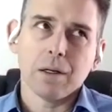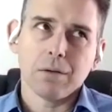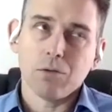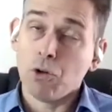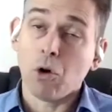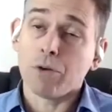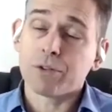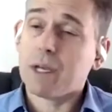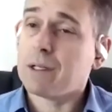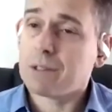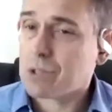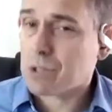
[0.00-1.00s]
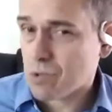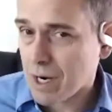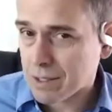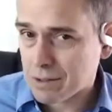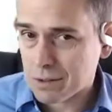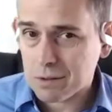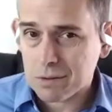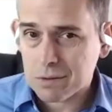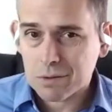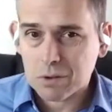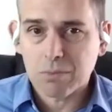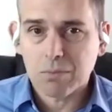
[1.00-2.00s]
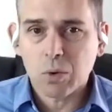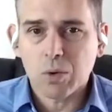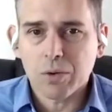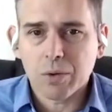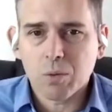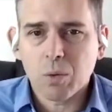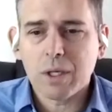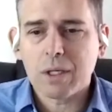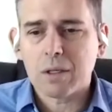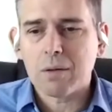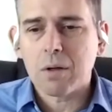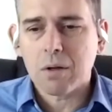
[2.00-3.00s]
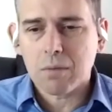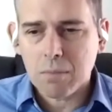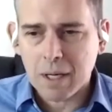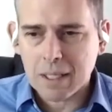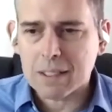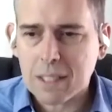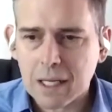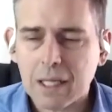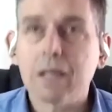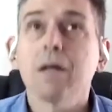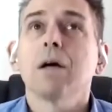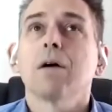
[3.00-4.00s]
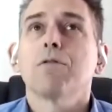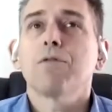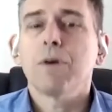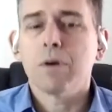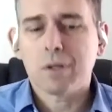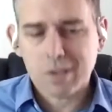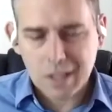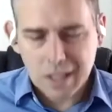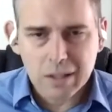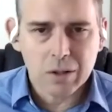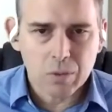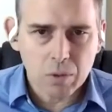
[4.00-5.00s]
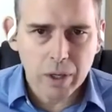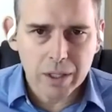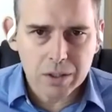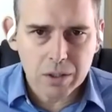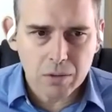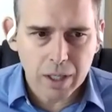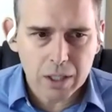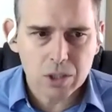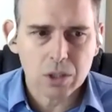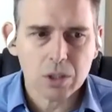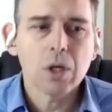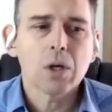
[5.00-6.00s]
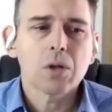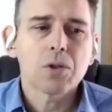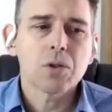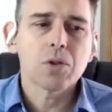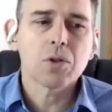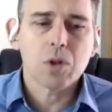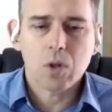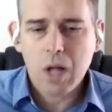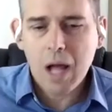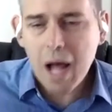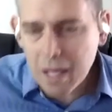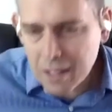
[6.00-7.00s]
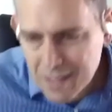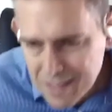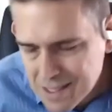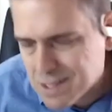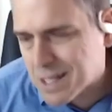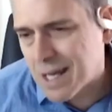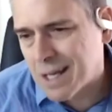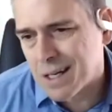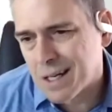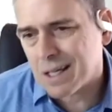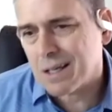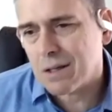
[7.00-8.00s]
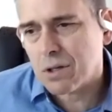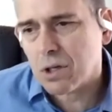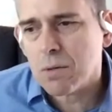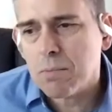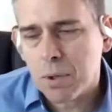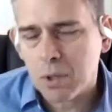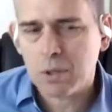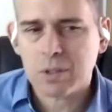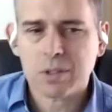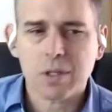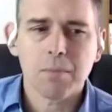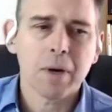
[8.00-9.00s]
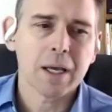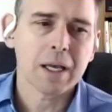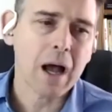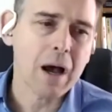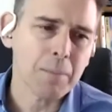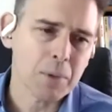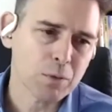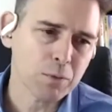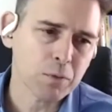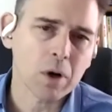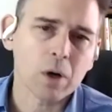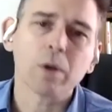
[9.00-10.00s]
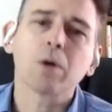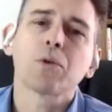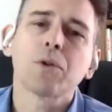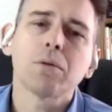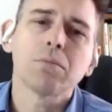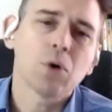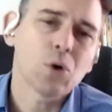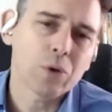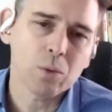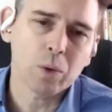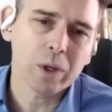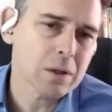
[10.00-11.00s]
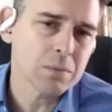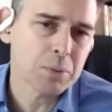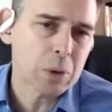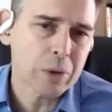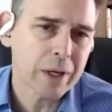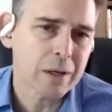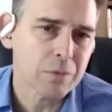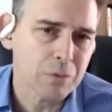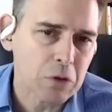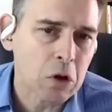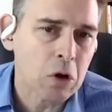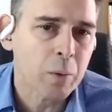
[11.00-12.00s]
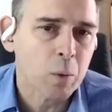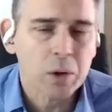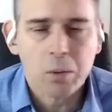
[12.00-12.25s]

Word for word: not get distracted, the more yes. that we can maintain focus in the right direction, understanding the components that make up the flywheel, the more that we can build that flywheel